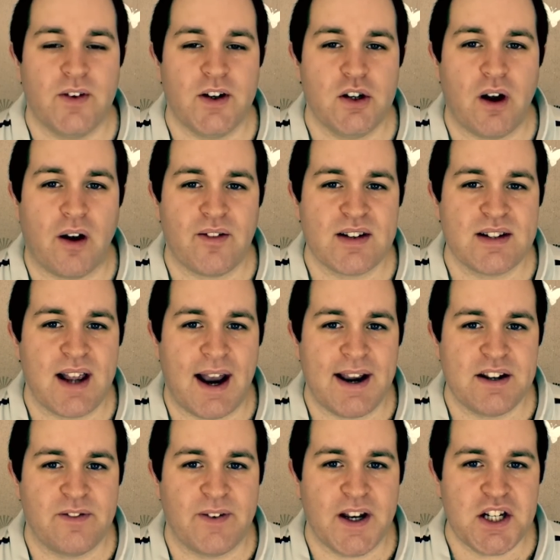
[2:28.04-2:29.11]
video I've decided
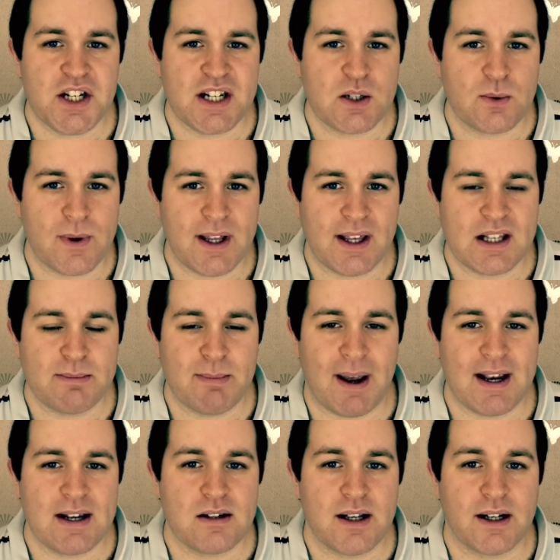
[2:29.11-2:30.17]
to feature this week is
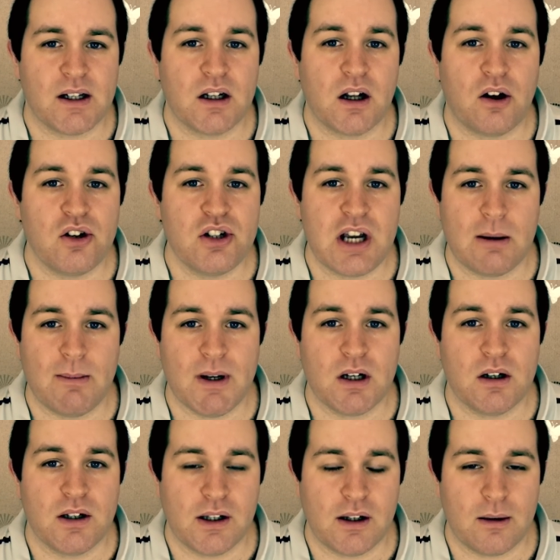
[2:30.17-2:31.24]
by a singer called Jamie
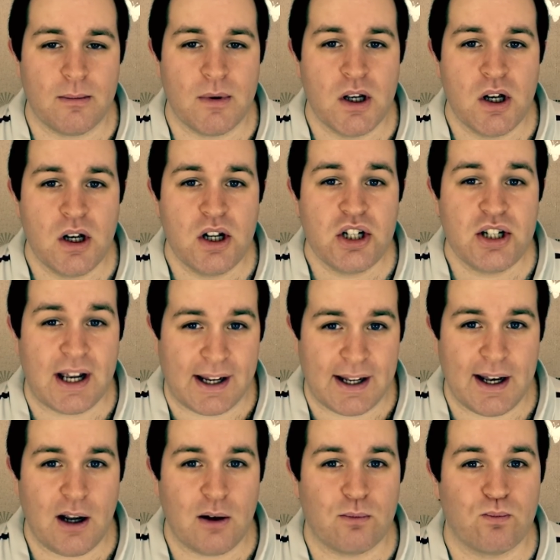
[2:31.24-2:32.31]
Cunningham. Check it
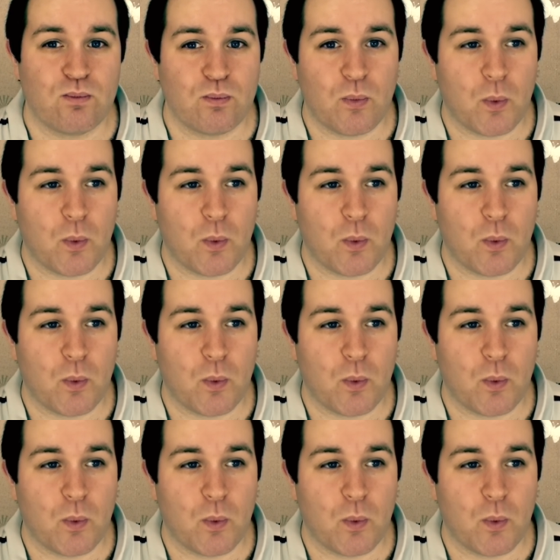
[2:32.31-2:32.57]
out.